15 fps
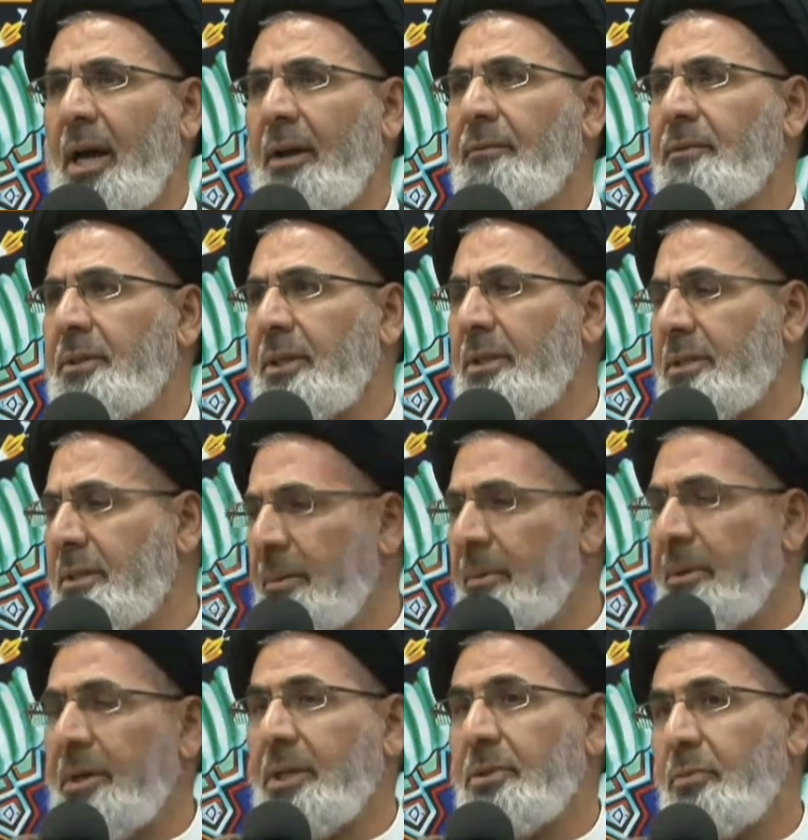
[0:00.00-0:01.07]
I've seen
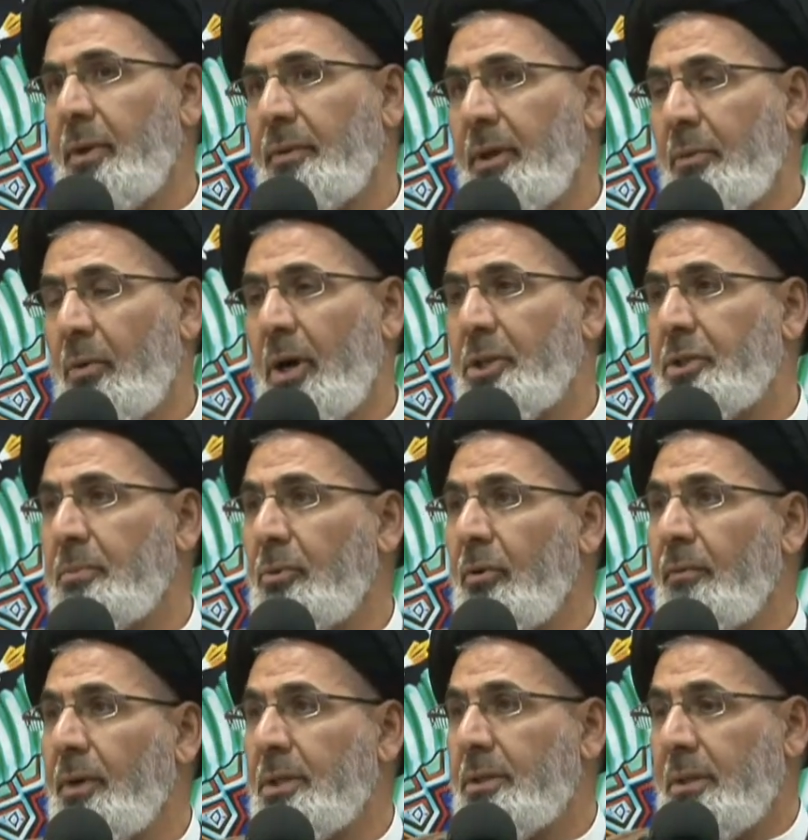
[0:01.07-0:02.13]
some kids when they watch
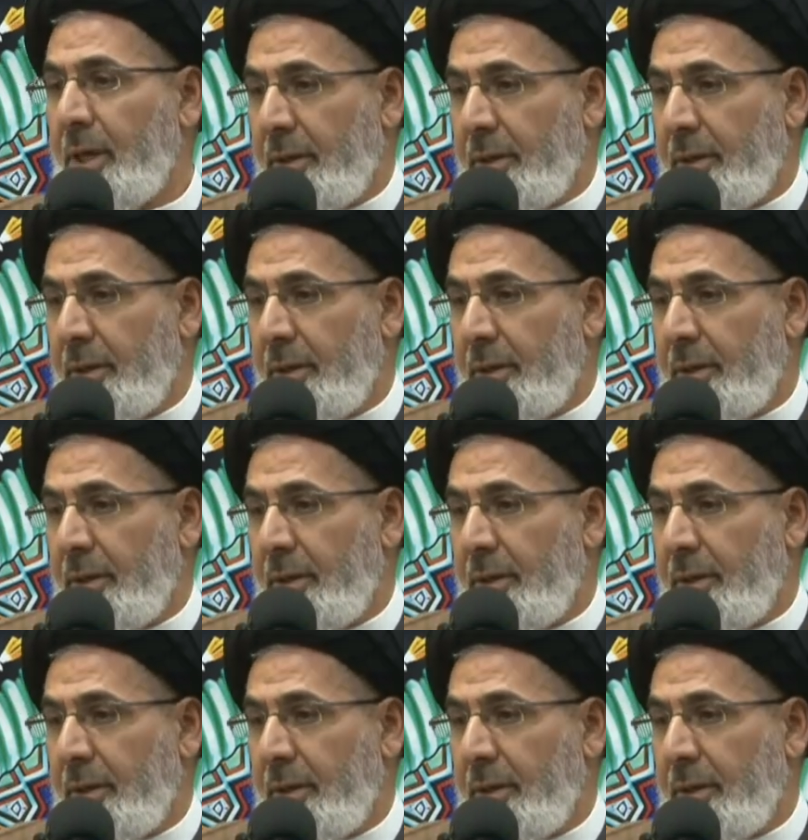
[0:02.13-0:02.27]
movies,